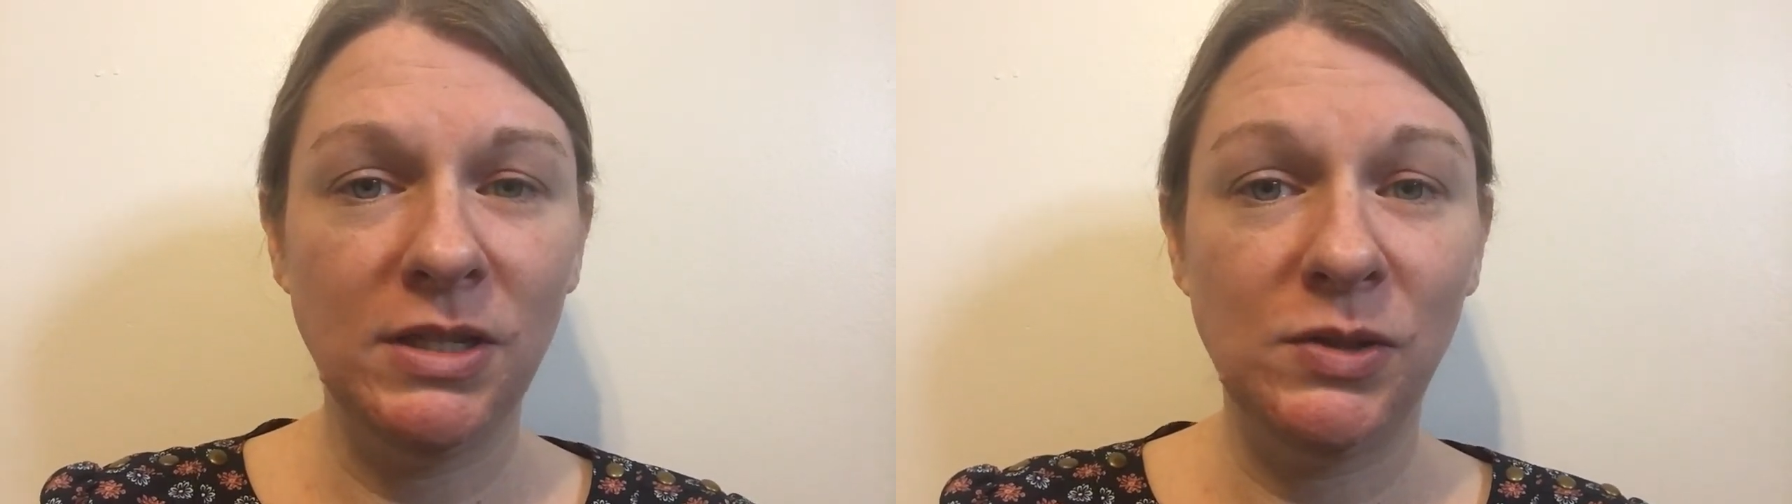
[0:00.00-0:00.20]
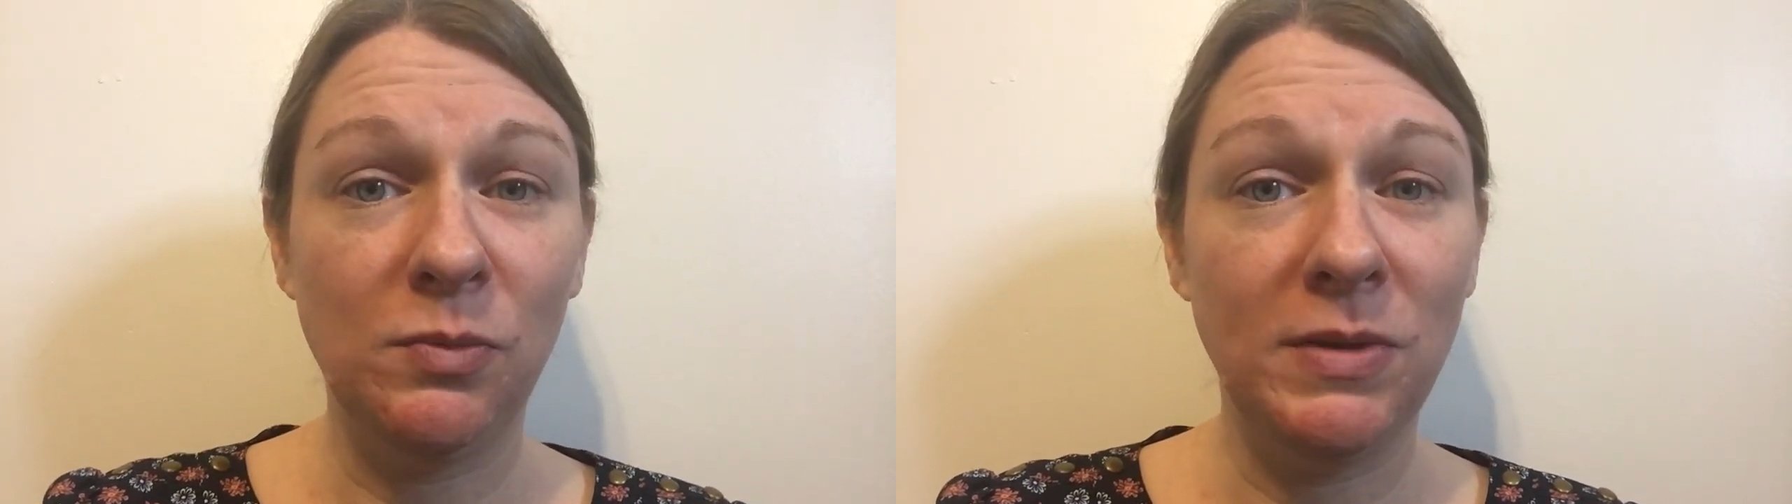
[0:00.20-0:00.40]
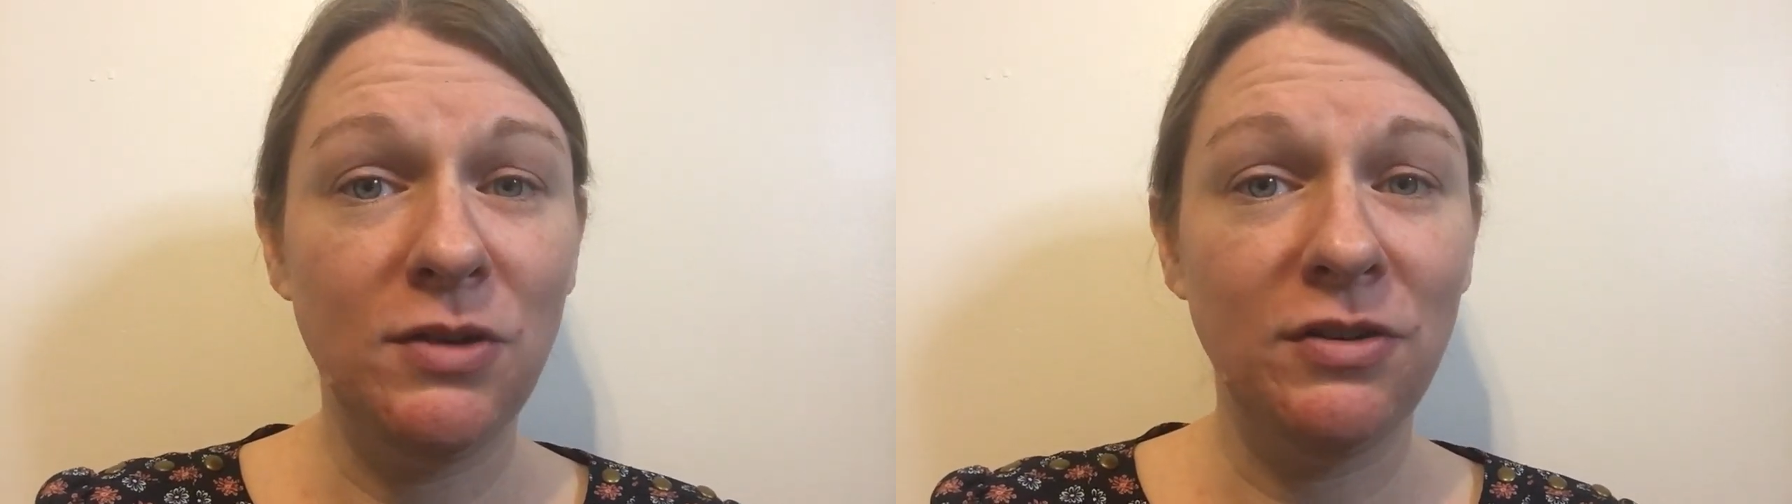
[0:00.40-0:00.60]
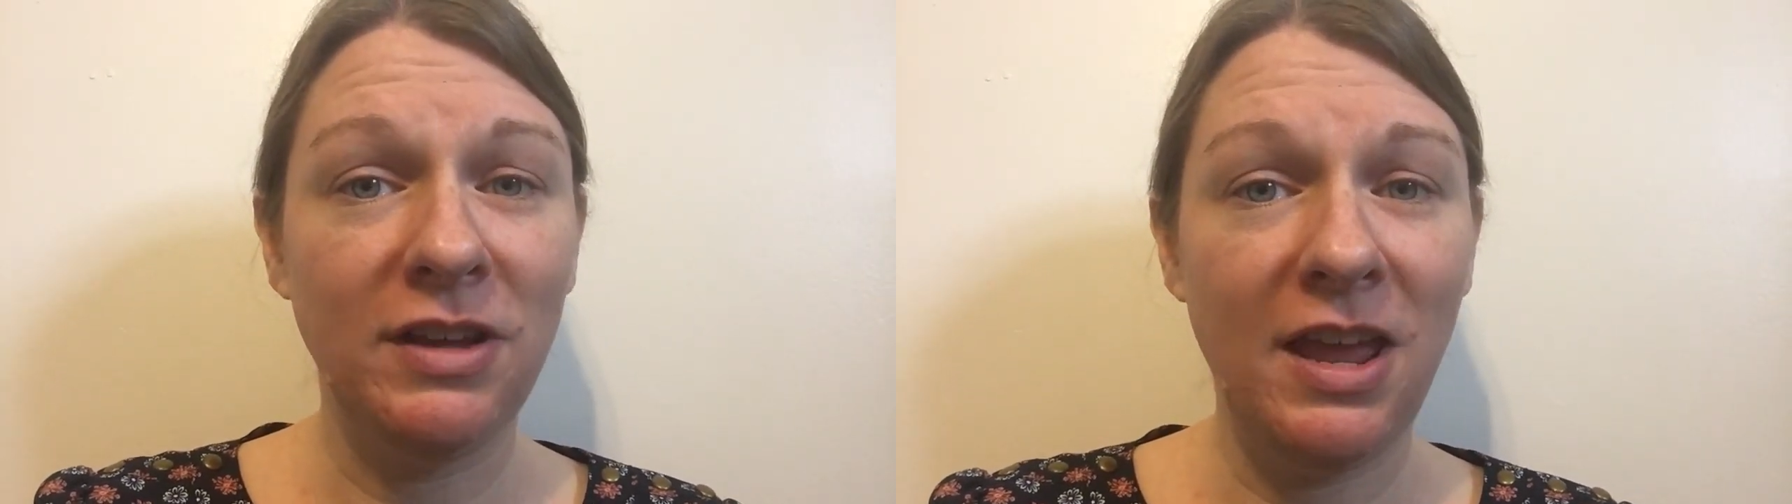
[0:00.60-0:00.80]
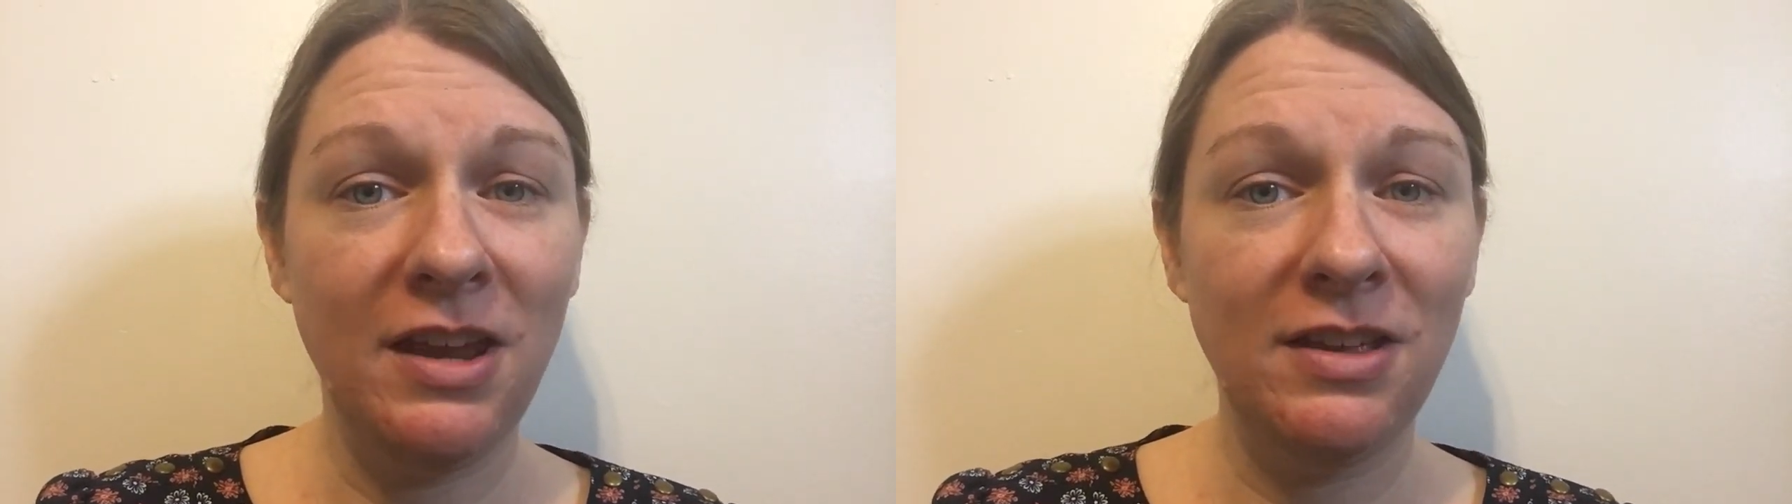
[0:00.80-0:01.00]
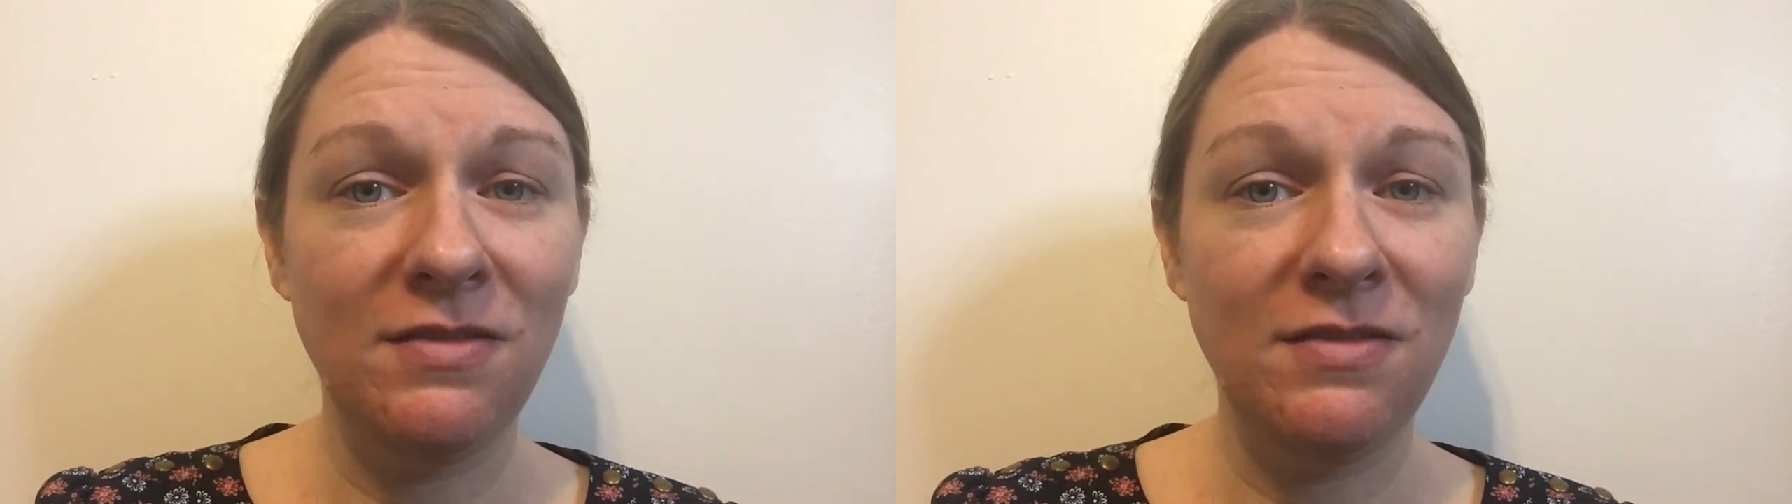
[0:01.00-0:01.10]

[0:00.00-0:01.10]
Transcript: so be creative